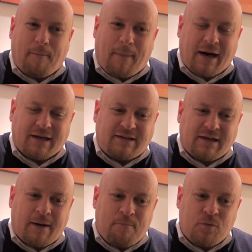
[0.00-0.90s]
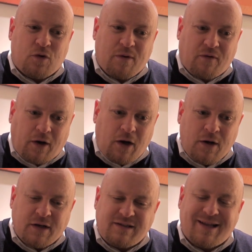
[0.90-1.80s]
But to be very
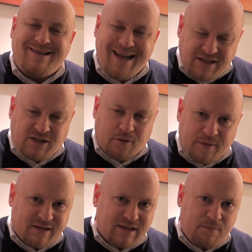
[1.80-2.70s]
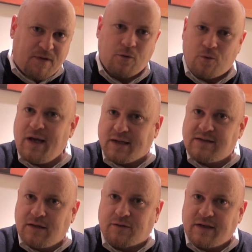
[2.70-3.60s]
honest, the desktop is something we at
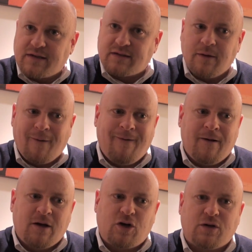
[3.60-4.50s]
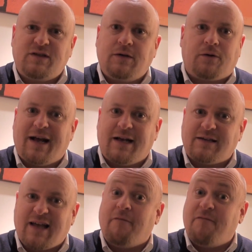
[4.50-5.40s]
Citrix consider
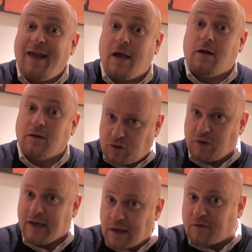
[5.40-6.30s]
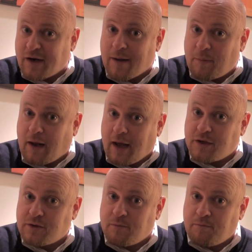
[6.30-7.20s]
as a vehicle to deliver an
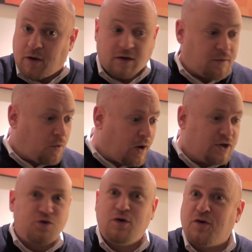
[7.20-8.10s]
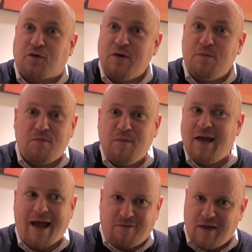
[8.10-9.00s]
application, because I'm quite sure you agree with
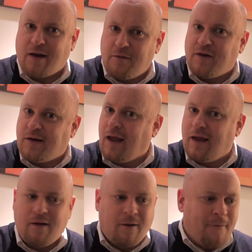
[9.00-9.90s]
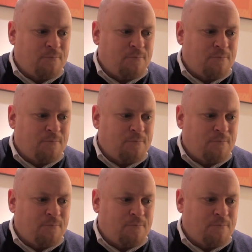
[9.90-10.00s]
me, at the end of the day,